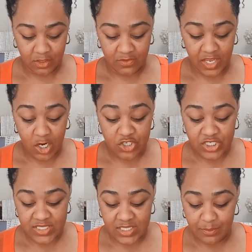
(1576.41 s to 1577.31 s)
They are
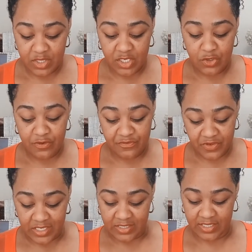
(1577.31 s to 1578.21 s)
just something you're
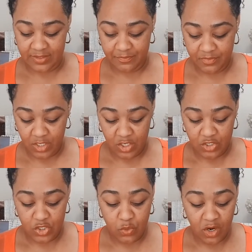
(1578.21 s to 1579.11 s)
feeling.
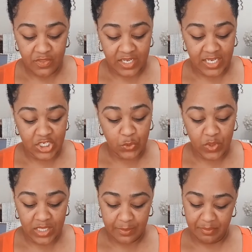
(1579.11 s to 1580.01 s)
You are the
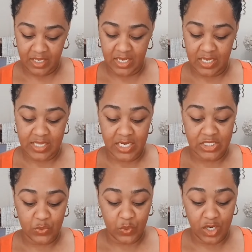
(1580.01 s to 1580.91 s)
indwelling being that
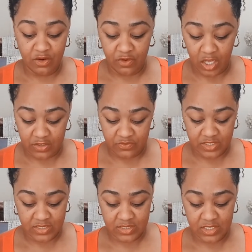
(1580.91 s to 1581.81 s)
is aware of all of
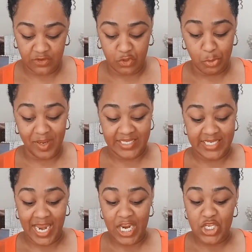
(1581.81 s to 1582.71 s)
this. If you
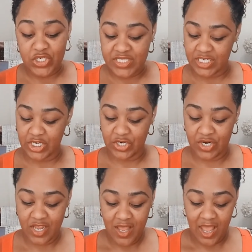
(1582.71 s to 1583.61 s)
maintain your center
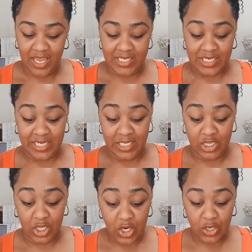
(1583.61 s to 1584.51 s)
and
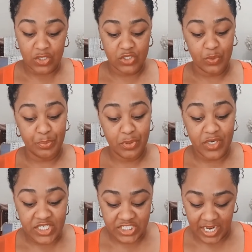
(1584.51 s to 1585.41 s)
can learn to
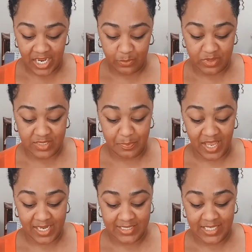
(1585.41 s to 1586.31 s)
appreciate and
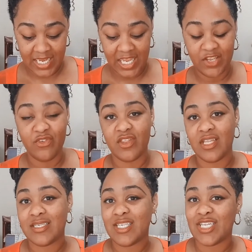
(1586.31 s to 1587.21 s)
respect even
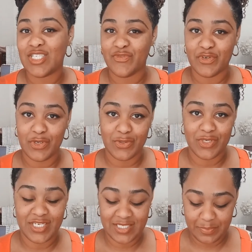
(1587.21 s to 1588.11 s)
this
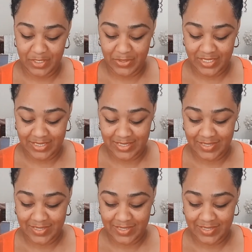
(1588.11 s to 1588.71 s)
difficult experience.